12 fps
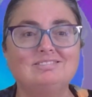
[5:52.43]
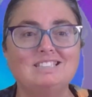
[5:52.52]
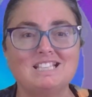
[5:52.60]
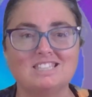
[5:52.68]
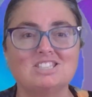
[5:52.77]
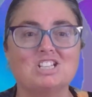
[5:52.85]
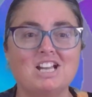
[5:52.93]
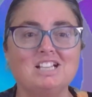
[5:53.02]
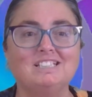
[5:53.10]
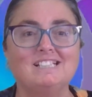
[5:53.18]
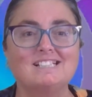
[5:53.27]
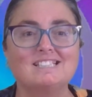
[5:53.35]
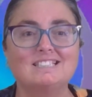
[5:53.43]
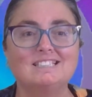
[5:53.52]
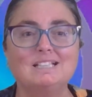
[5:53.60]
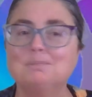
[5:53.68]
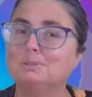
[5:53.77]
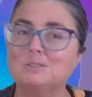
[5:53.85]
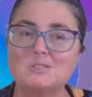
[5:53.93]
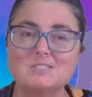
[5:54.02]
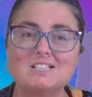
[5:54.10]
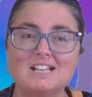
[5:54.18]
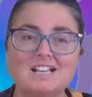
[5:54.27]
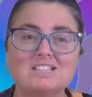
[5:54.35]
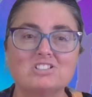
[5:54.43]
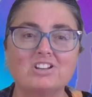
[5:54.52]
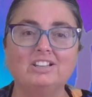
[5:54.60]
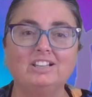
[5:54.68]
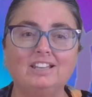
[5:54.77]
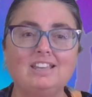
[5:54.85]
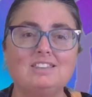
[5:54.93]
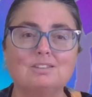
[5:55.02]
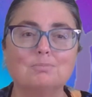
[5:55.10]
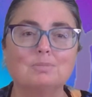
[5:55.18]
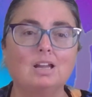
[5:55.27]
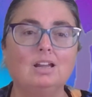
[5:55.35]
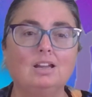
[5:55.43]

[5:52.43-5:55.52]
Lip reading: that's Charly's. That belongs to Ask Charly Leetham,